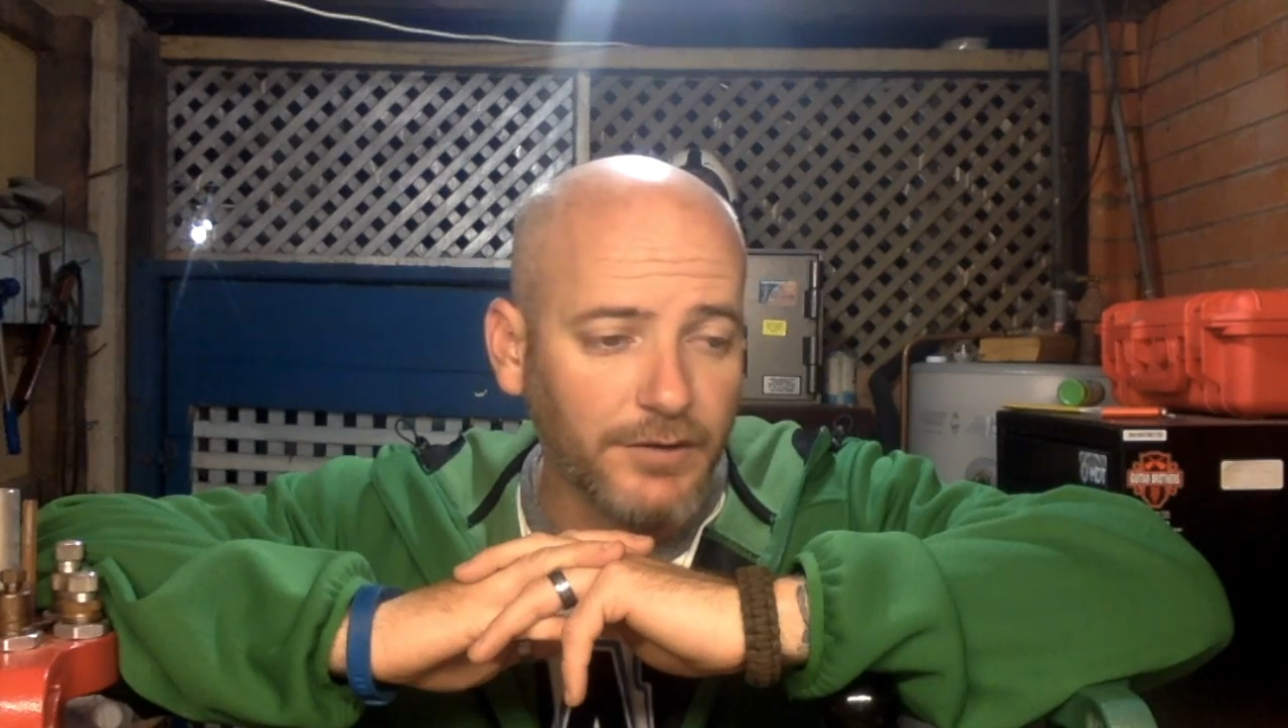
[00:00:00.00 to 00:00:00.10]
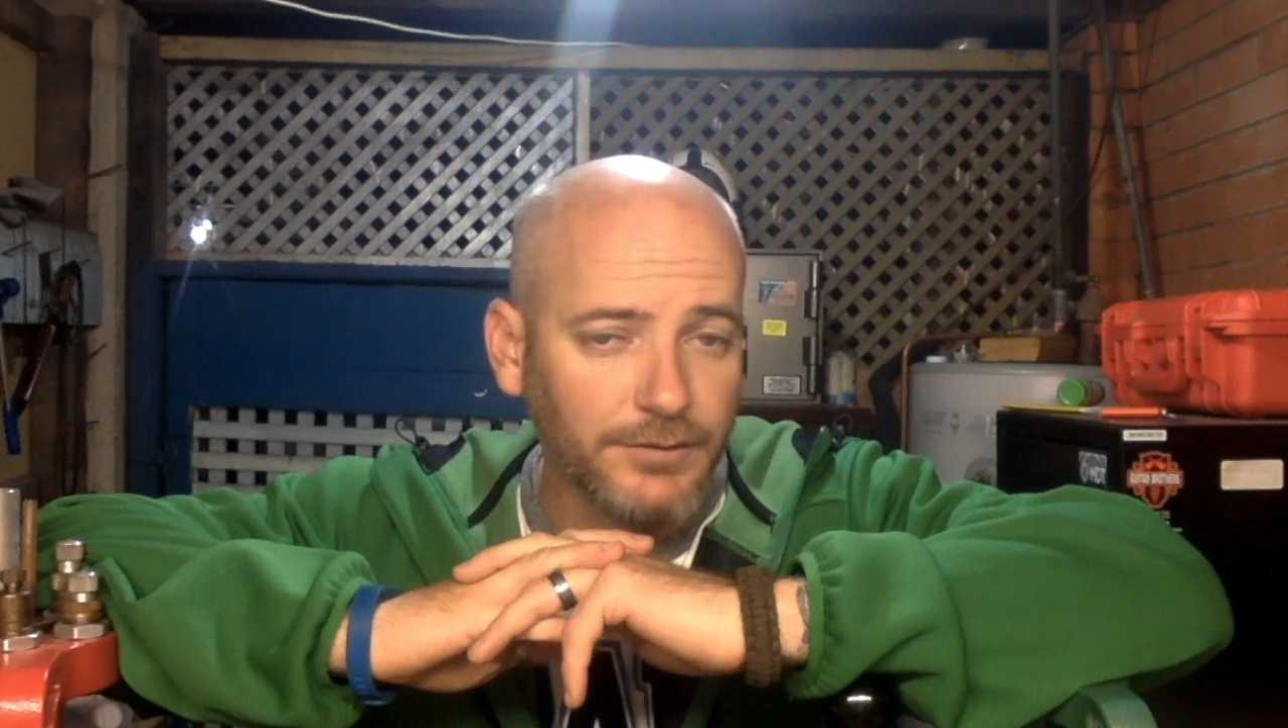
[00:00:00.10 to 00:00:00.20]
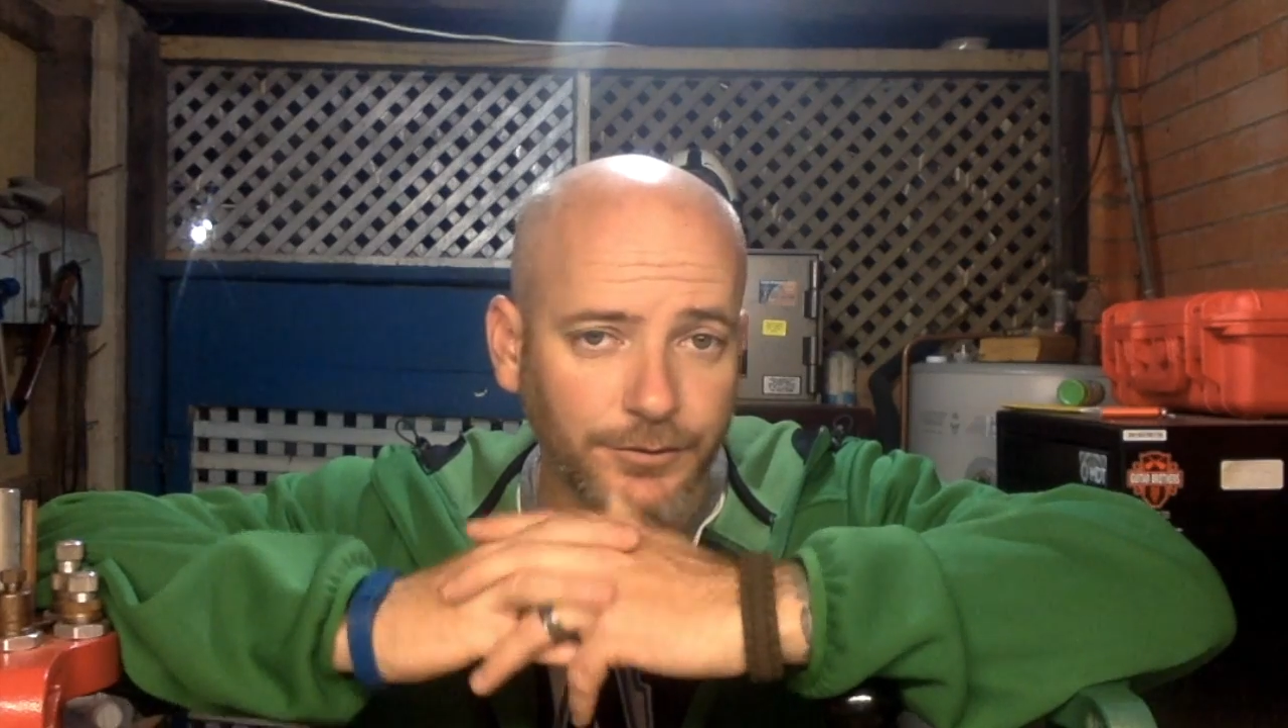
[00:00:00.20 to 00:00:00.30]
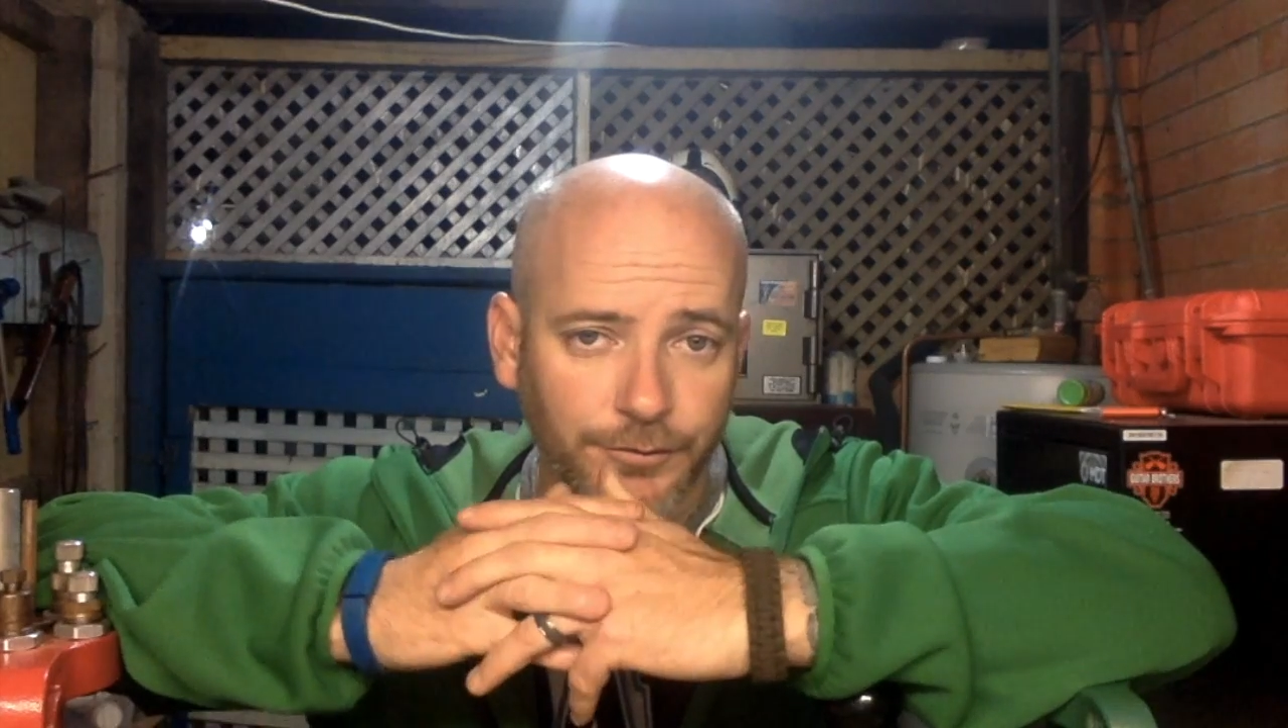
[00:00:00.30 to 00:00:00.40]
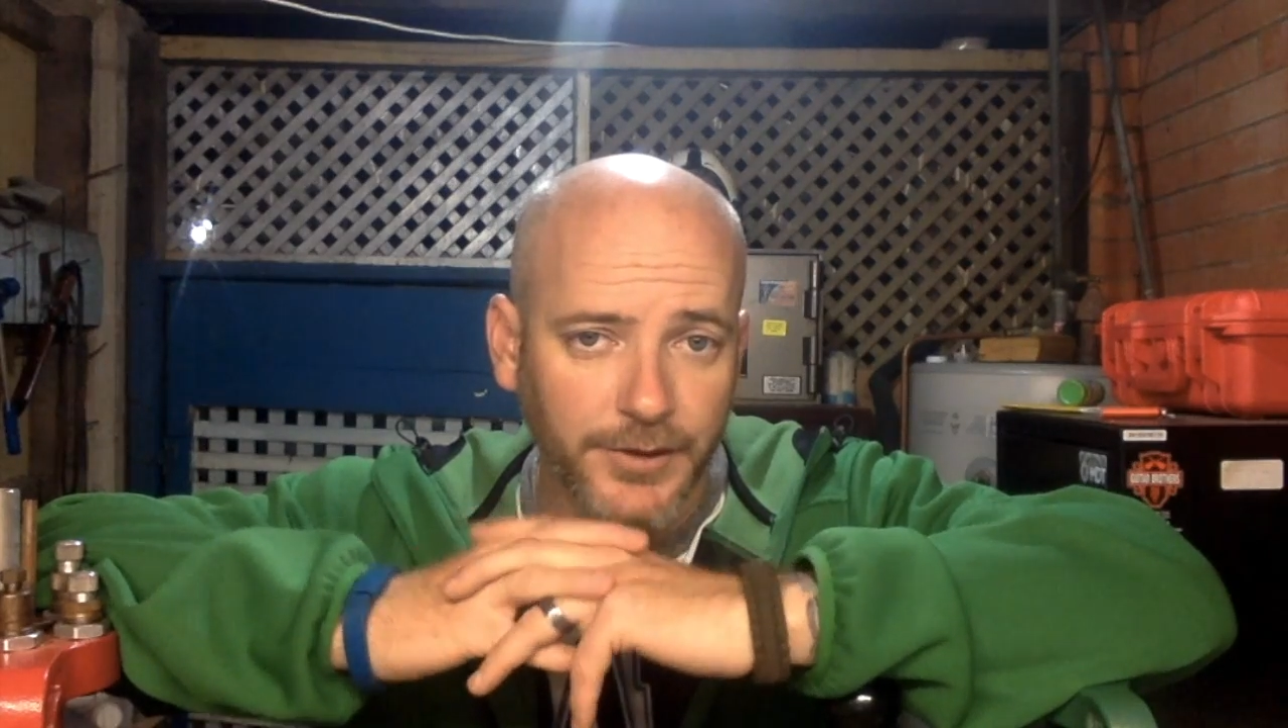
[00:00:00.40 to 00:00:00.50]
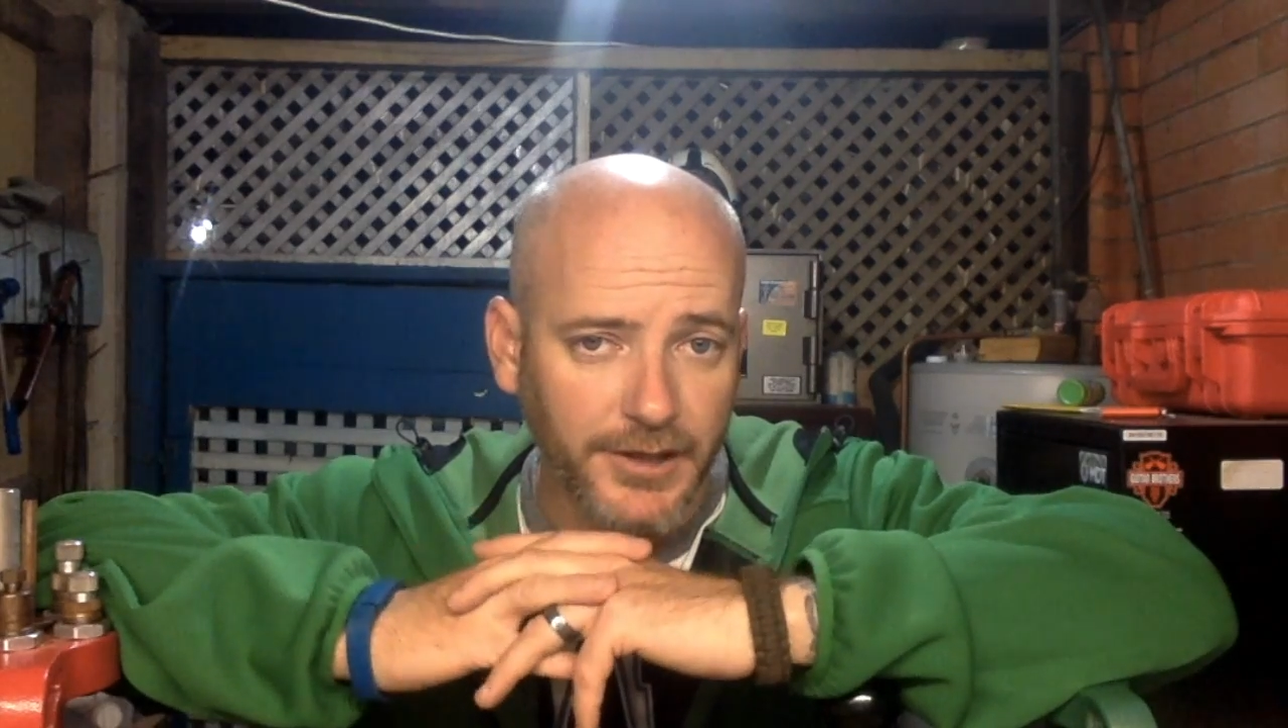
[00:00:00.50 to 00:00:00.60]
and 3